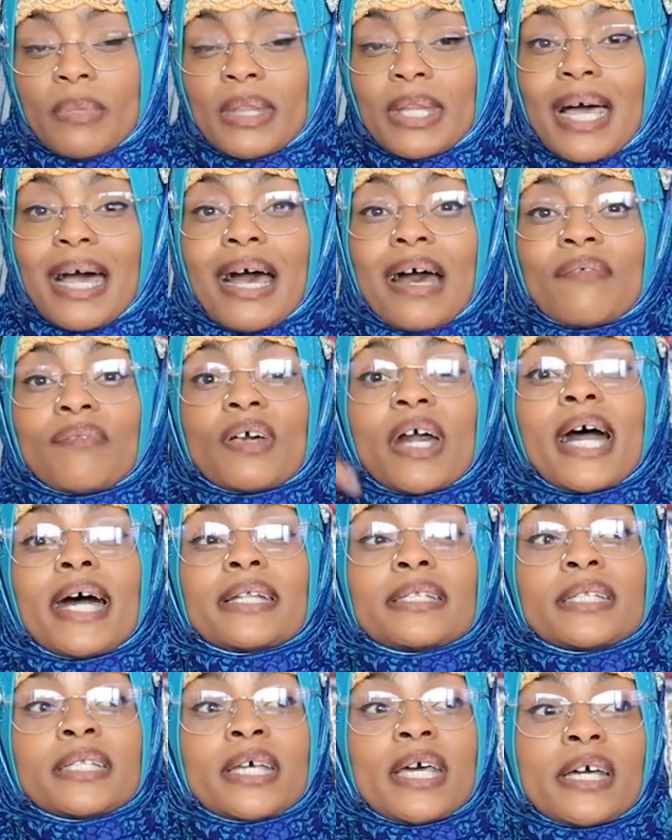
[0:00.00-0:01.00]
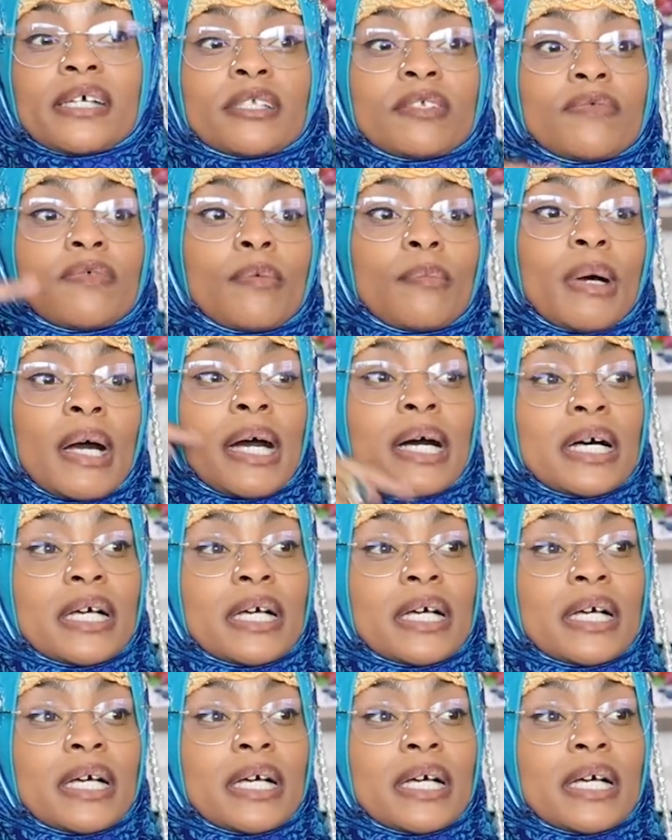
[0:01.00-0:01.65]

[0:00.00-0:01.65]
Now, I've gotten texts from my